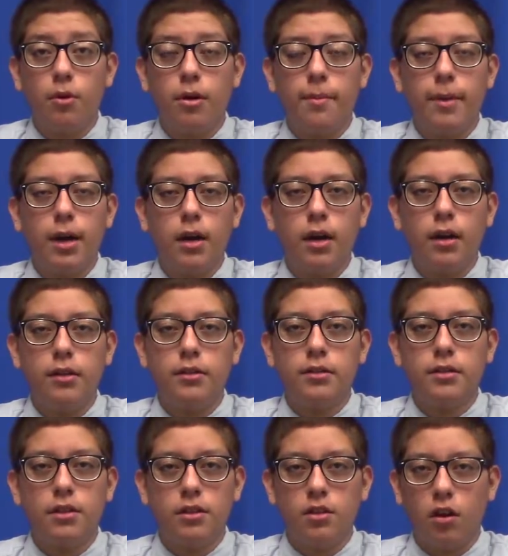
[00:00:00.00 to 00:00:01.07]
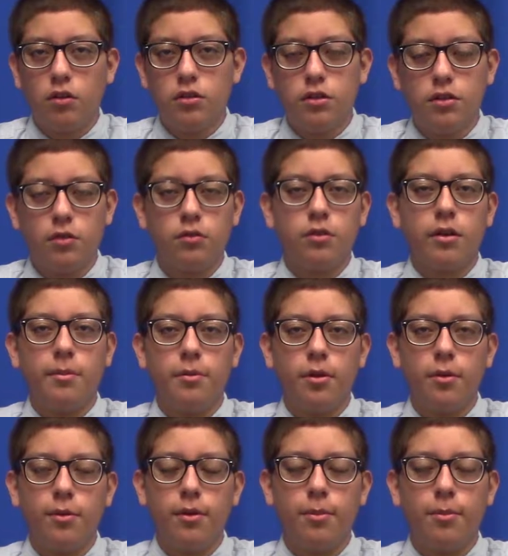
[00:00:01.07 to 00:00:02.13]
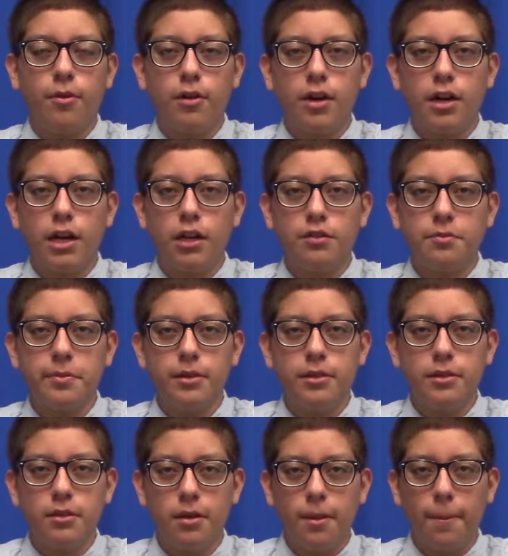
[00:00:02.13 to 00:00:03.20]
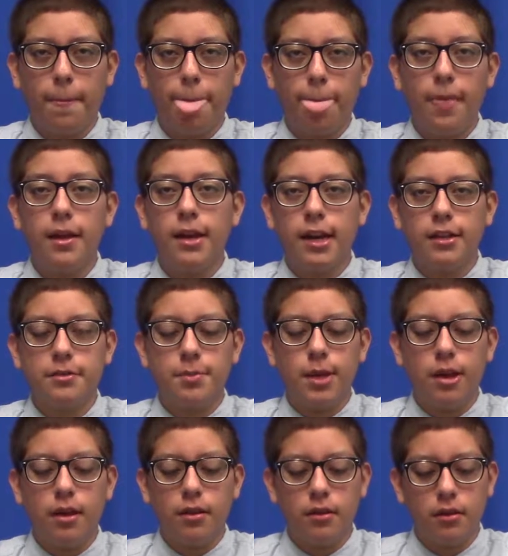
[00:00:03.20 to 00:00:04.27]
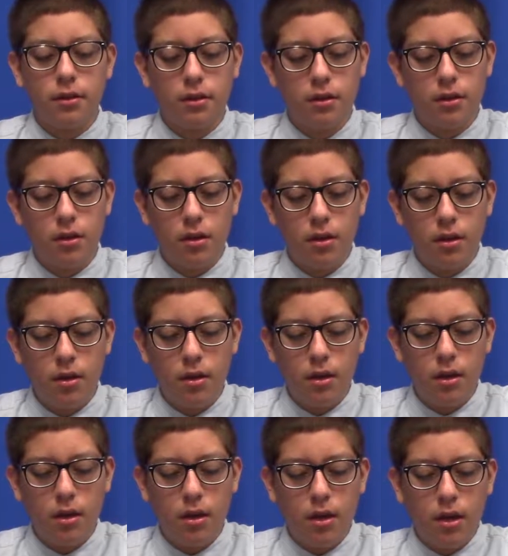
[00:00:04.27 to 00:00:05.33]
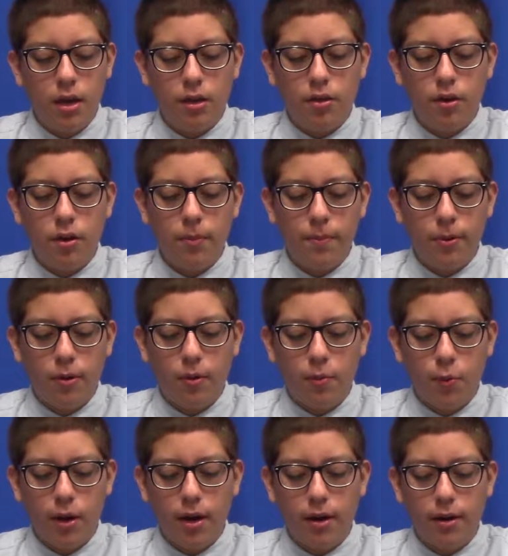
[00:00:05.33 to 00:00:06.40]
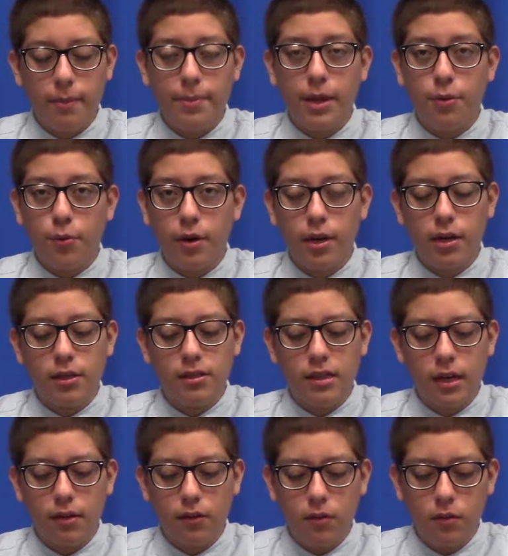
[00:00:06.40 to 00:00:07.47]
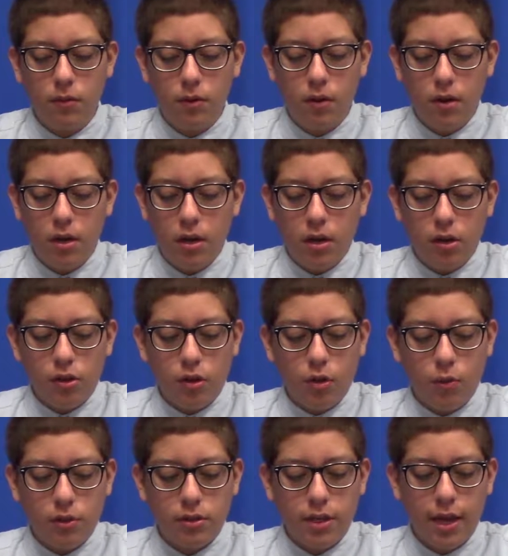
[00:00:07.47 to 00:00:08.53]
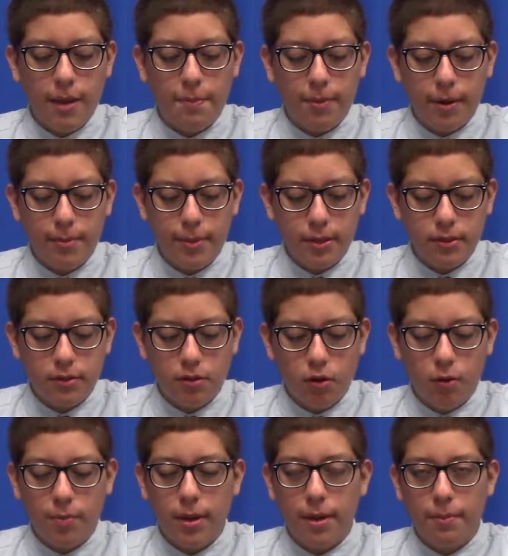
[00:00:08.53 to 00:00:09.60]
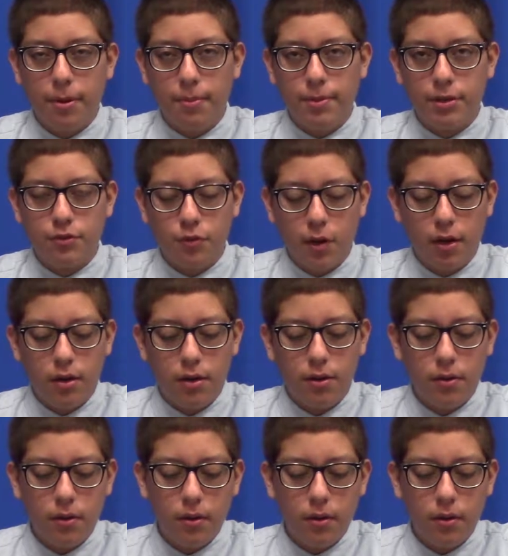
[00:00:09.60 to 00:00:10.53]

My Lines is Dawson coming in with the morning announcements. Let's begin. Is there a poem waiting to be written inside you? Do you want to get published or be a published writer?